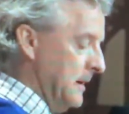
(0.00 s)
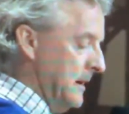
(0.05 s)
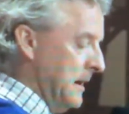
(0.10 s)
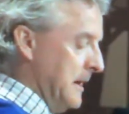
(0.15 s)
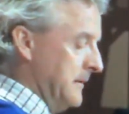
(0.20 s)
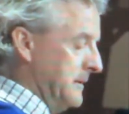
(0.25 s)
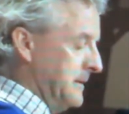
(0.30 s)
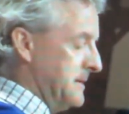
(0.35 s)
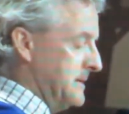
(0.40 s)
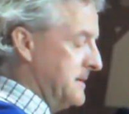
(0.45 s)
in
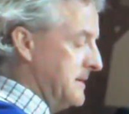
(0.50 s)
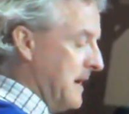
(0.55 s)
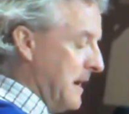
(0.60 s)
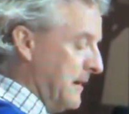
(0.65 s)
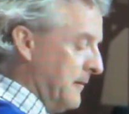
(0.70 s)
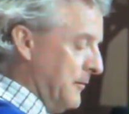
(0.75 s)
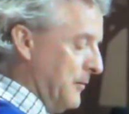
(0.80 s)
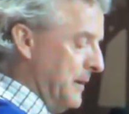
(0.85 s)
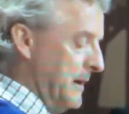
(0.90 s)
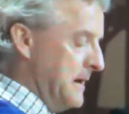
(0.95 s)
the
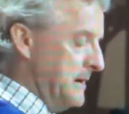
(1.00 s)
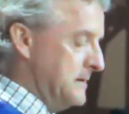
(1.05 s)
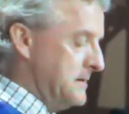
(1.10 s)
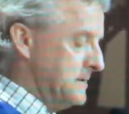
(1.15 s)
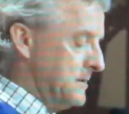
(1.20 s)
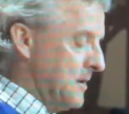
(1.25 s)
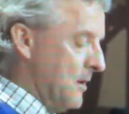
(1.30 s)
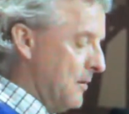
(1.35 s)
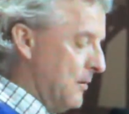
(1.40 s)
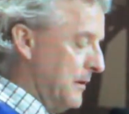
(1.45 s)
discovery,
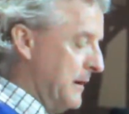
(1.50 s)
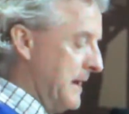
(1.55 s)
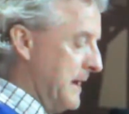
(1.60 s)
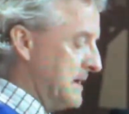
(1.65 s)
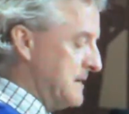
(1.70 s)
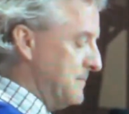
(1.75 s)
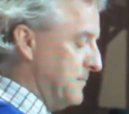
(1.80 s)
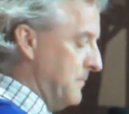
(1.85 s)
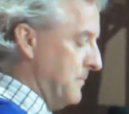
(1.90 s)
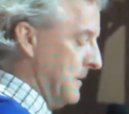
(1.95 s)
scholarly
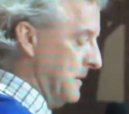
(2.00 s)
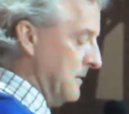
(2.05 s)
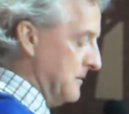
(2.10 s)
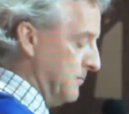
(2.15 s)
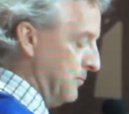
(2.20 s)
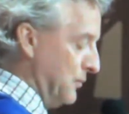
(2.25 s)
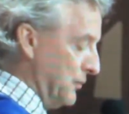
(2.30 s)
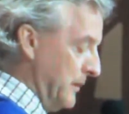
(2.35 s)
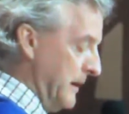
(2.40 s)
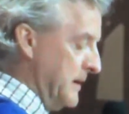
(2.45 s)

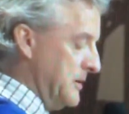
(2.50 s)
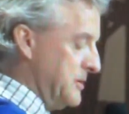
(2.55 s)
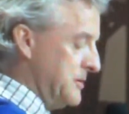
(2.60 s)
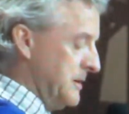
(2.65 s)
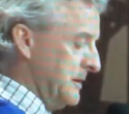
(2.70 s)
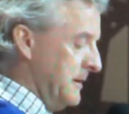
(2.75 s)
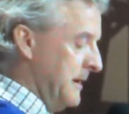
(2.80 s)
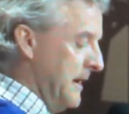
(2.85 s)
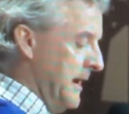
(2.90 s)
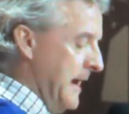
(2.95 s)
exploration,
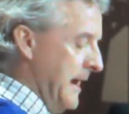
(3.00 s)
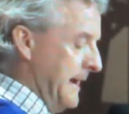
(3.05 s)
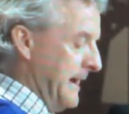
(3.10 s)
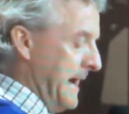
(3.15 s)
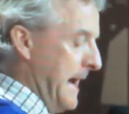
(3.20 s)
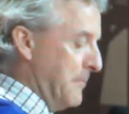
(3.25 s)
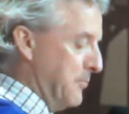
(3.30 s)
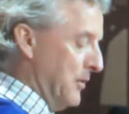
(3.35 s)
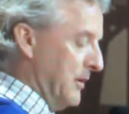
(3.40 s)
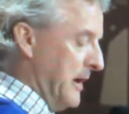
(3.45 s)
and
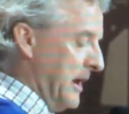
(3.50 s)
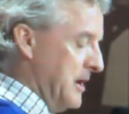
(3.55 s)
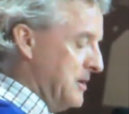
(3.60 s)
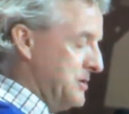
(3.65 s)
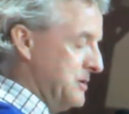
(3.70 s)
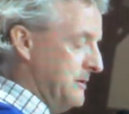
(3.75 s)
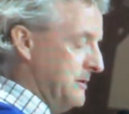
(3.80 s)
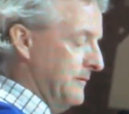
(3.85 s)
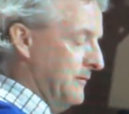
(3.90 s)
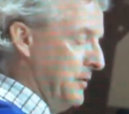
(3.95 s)

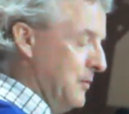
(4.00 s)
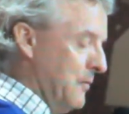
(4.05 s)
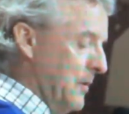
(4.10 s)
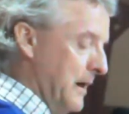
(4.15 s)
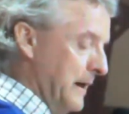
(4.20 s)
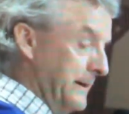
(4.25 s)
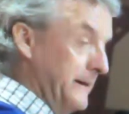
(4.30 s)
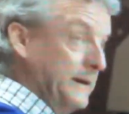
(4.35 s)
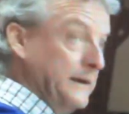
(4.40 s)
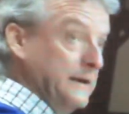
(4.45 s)
application of new
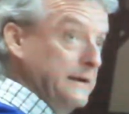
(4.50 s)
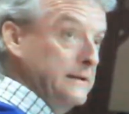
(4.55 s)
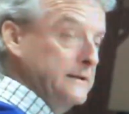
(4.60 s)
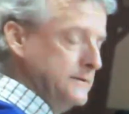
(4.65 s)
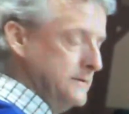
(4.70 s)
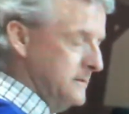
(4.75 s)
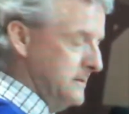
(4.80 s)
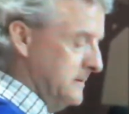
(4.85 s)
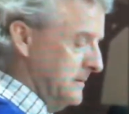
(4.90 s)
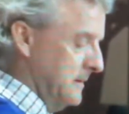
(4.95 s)

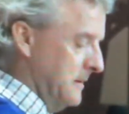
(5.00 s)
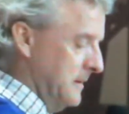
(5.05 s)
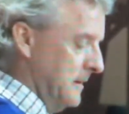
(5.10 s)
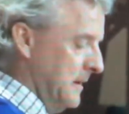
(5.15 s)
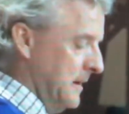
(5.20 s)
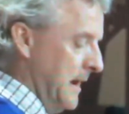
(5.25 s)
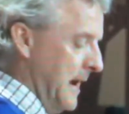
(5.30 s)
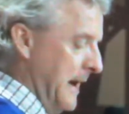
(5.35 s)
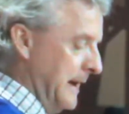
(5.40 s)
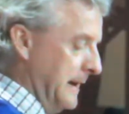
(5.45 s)
ideas,
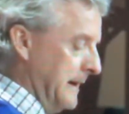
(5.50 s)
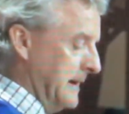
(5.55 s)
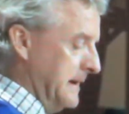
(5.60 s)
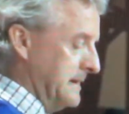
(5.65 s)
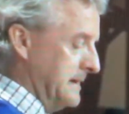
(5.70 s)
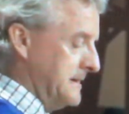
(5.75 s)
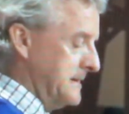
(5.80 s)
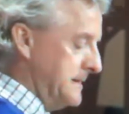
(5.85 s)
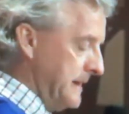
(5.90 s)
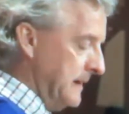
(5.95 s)
and in
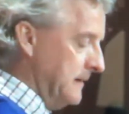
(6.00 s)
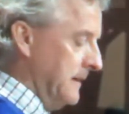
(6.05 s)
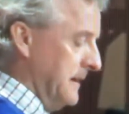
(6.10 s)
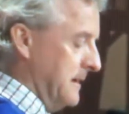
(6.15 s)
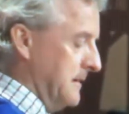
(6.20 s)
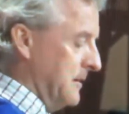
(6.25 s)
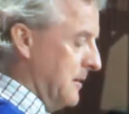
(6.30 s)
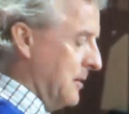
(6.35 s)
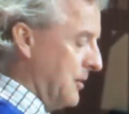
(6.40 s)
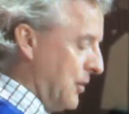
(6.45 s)

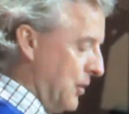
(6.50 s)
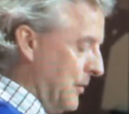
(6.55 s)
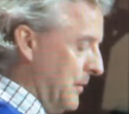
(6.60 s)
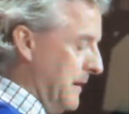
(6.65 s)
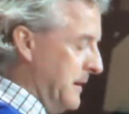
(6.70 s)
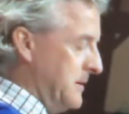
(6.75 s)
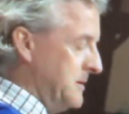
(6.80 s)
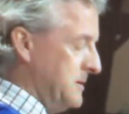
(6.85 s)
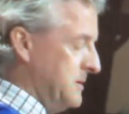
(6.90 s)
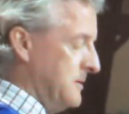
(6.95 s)
instilling the
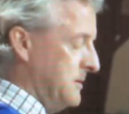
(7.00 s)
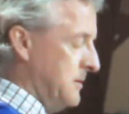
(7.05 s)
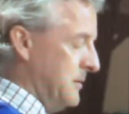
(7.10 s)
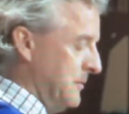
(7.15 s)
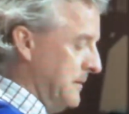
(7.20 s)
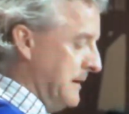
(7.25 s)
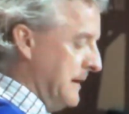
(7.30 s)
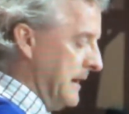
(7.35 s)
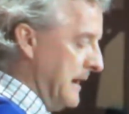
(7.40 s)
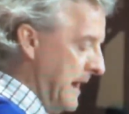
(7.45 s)
courage
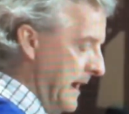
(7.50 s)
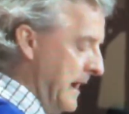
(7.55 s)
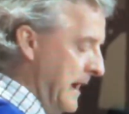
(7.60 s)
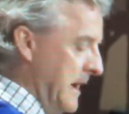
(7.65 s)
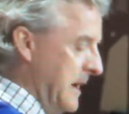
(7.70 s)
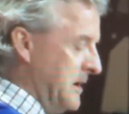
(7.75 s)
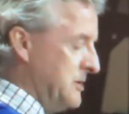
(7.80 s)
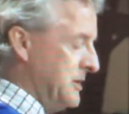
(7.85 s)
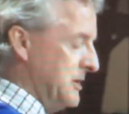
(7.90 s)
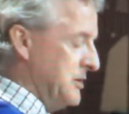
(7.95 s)
to
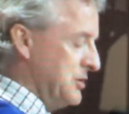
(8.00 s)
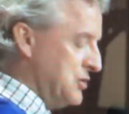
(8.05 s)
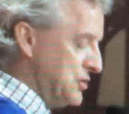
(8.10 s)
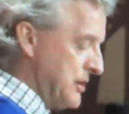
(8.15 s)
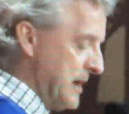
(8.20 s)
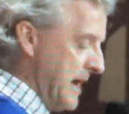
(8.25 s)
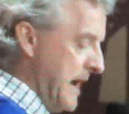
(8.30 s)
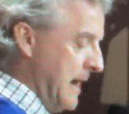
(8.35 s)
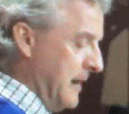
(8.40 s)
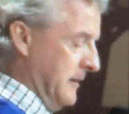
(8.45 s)
engage and
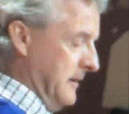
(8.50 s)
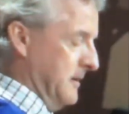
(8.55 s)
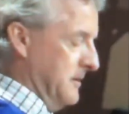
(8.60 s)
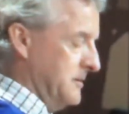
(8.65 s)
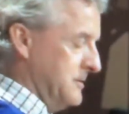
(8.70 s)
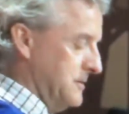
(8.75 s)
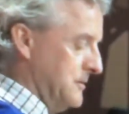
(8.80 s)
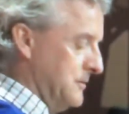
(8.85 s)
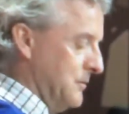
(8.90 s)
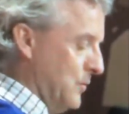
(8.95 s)

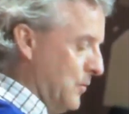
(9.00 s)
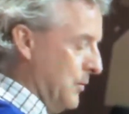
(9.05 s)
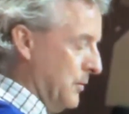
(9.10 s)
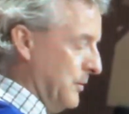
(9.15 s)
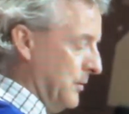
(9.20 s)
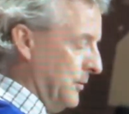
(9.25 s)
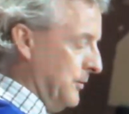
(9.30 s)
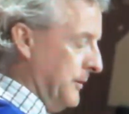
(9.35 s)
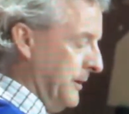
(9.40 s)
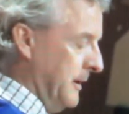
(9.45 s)
challenge the
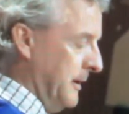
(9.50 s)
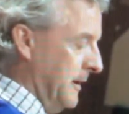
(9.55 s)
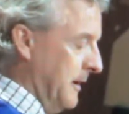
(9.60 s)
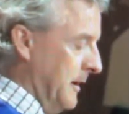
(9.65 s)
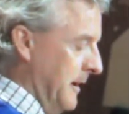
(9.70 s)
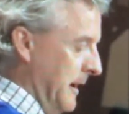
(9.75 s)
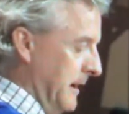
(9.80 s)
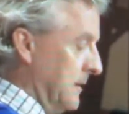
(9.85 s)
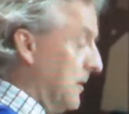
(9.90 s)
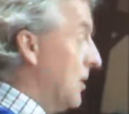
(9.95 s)
world
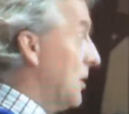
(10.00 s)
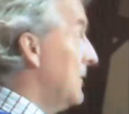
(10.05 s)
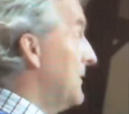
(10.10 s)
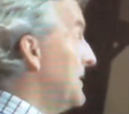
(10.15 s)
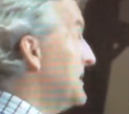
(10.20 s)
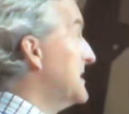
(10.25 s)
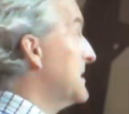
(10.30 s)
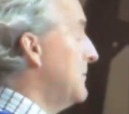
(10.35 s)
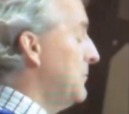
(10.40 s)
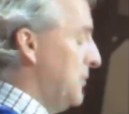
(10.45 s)
in all of
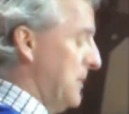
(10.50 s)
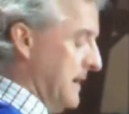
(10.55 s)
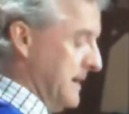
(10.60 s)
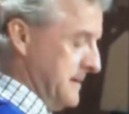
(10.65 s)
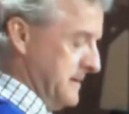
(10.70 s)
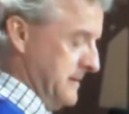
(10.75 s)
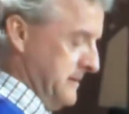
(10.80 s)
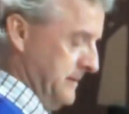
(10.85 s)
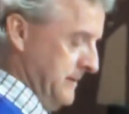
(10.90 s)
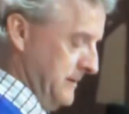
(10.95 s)
its
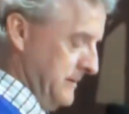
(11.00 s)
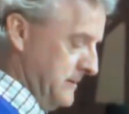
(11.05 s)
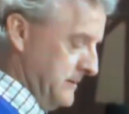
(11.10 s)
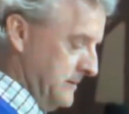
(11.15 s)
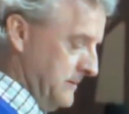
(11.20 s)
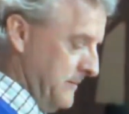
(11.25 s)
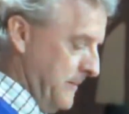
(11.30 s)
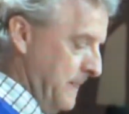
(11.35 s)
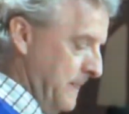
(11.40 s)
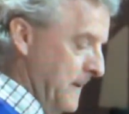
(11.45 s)

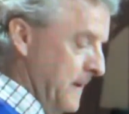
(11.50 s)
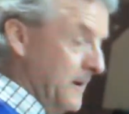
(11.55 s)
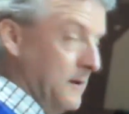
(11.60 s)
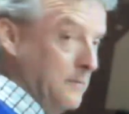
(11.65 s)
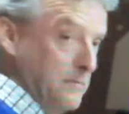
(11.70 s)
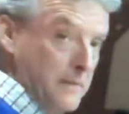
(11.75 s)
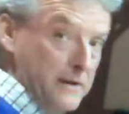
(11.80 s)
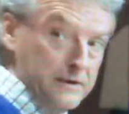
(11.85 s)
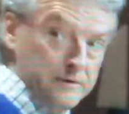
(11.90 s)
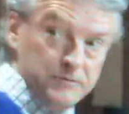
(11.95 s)
complexities.
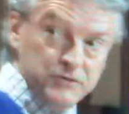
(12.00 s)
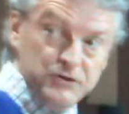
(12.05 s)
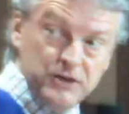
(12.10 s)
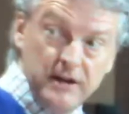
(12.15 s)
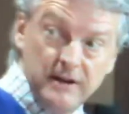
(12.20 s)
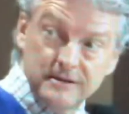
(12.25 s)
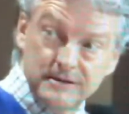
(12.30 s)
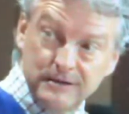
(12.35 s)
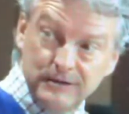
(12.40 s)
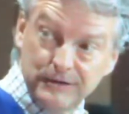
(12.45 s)
Madam
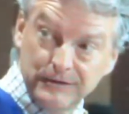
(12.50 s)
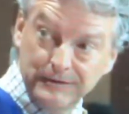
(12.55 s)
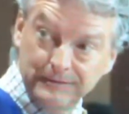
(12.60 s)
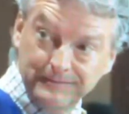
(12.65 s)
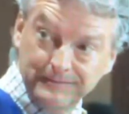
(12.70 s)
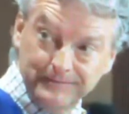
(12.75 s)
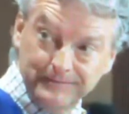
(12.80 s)
Chancellor,